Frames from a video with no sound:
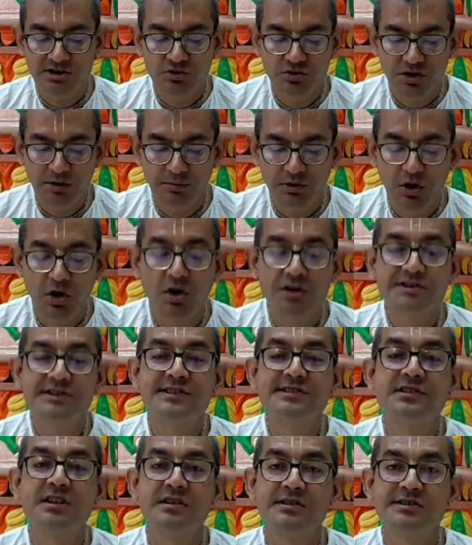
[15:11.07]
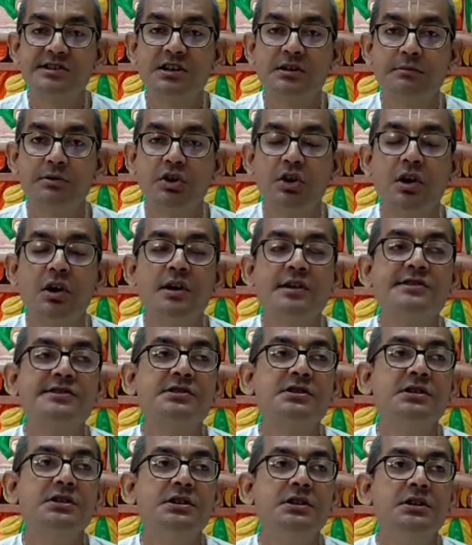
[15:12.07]
the suitable horse is concerned,
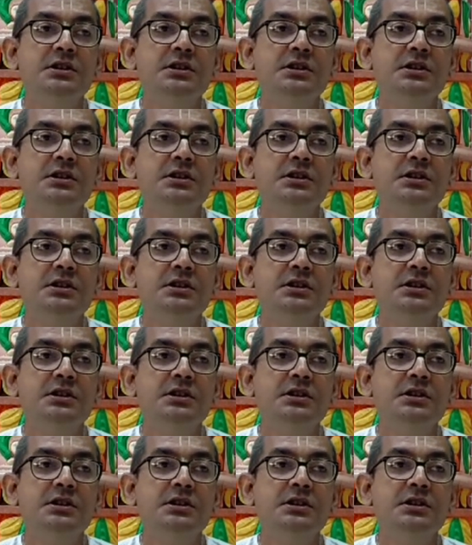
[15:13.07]
because